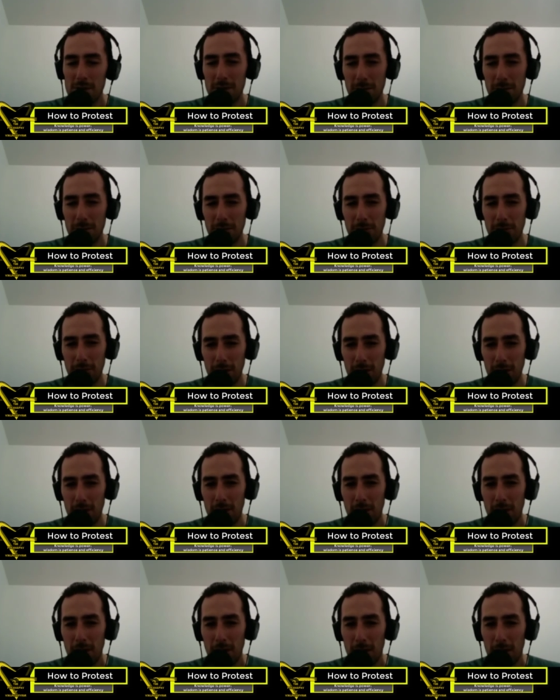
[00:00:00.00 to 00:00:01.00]
of
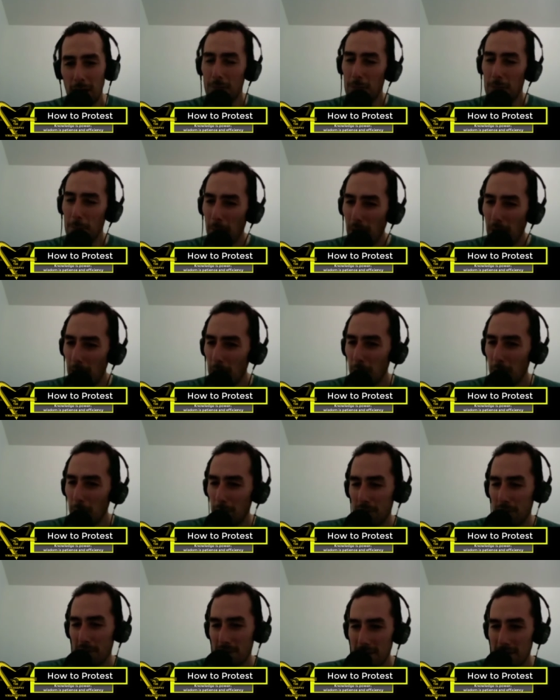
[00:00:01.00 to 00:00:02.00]
the power
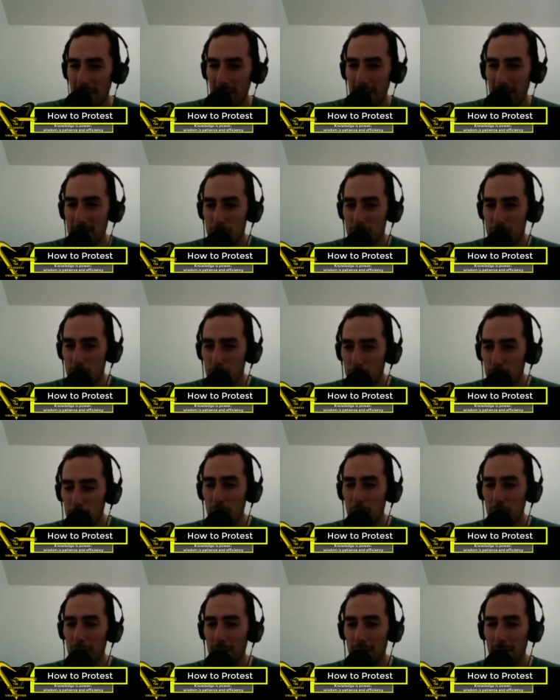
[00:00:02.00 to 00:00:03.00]
of the state is
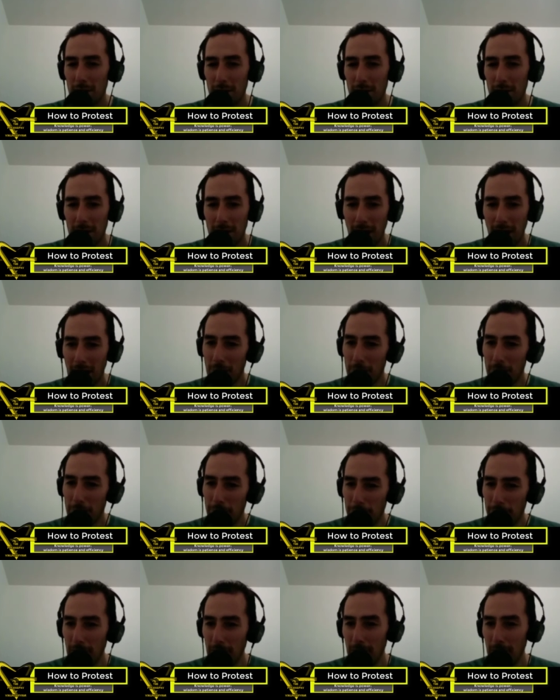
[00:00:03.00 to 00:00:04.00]
rooted in
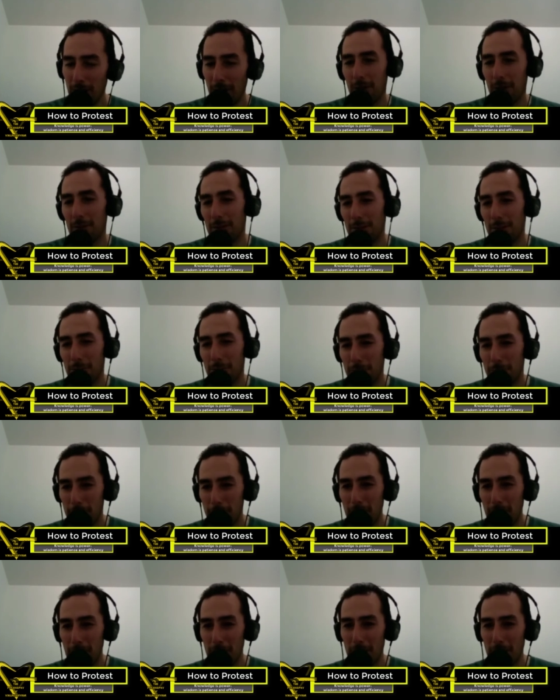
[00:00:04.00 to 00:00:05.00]
fear
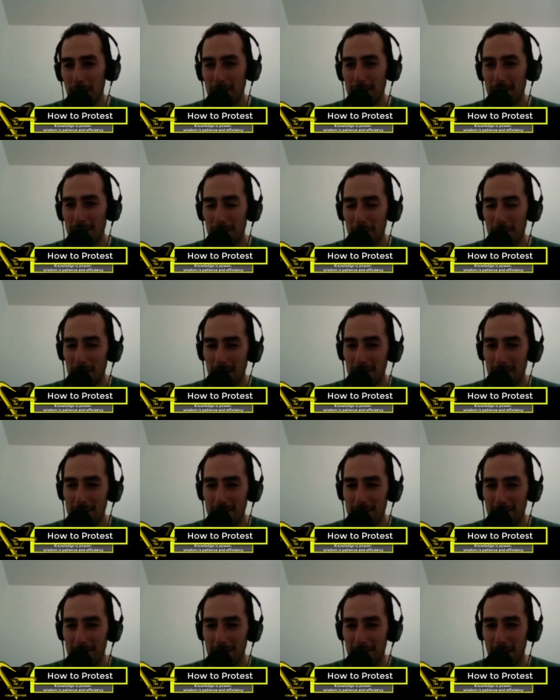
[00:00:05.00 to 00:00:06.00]
and
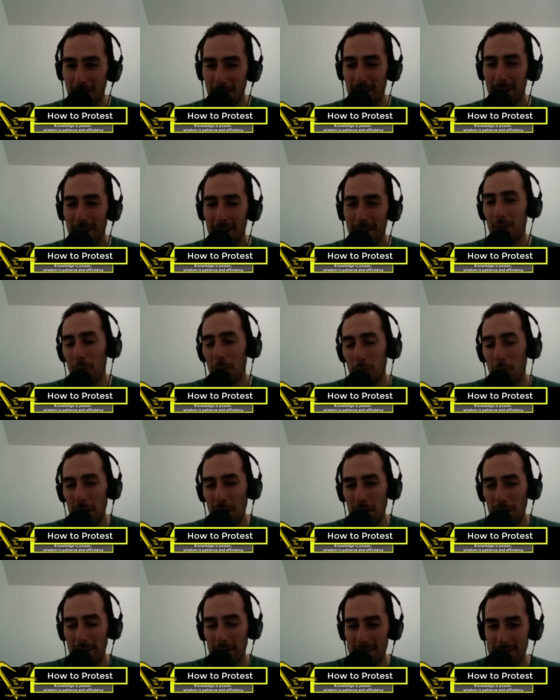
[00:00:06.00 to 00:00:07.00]
intimidation, right? Another way to
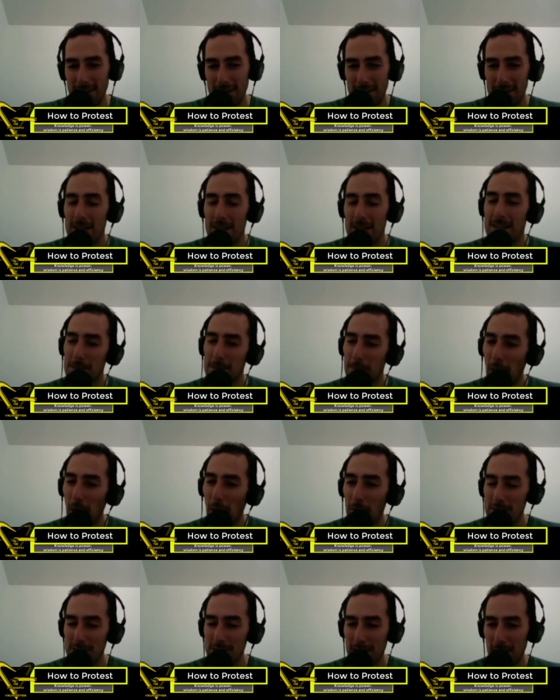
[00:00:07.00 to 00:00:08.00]
look at the state is as a
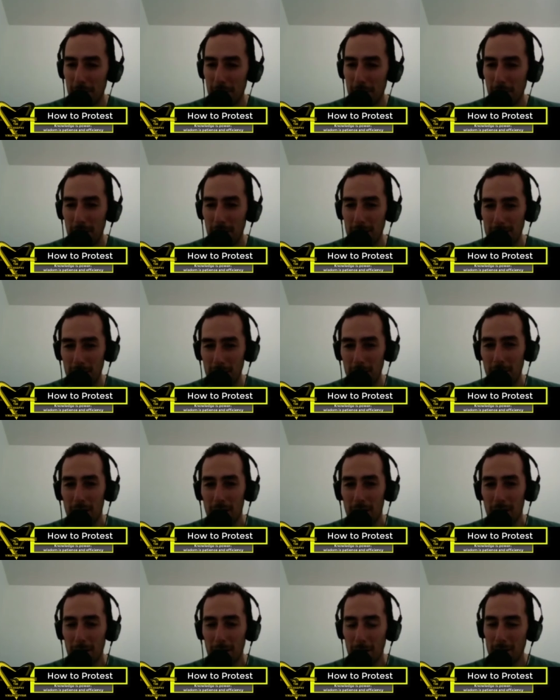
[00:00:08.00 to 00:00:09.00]
parasite, right? So
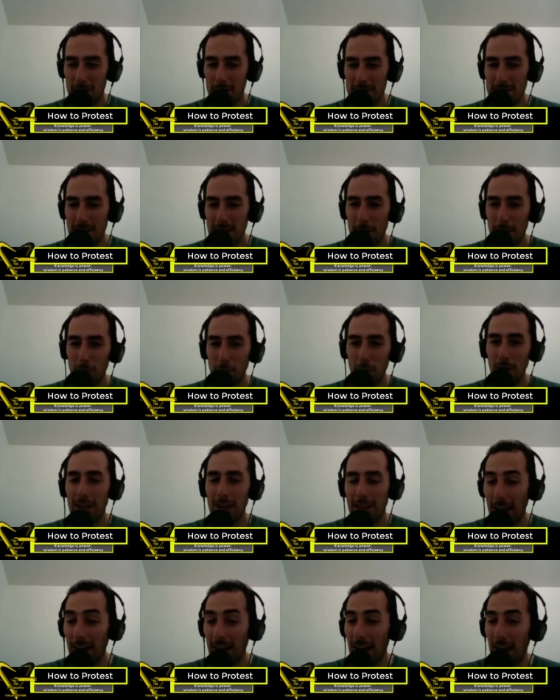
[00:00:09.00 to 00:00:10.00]
the state really
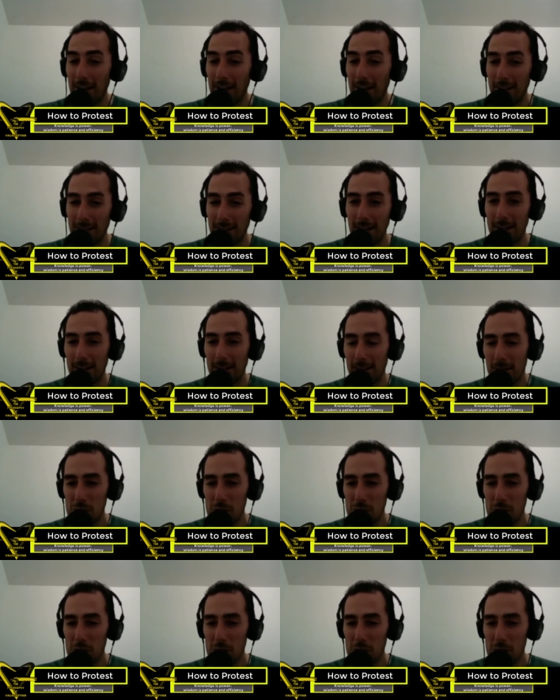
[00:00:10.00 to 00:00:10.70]
cannot get